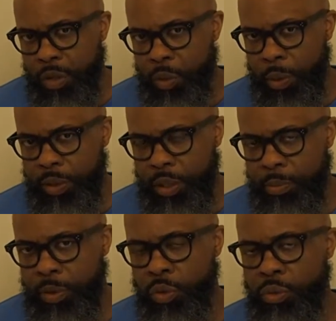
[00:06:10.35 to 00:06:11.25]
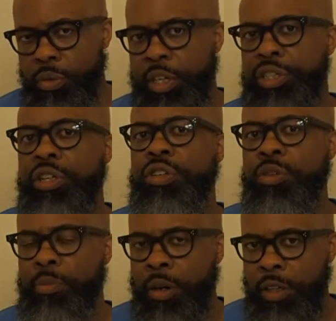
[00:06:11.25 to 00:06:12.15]
was a bit rushed
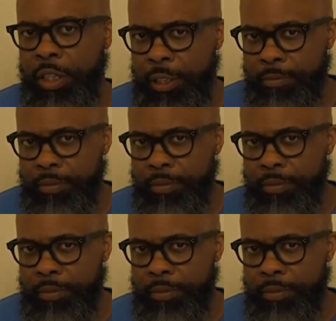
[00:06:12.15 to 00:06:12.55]
to market,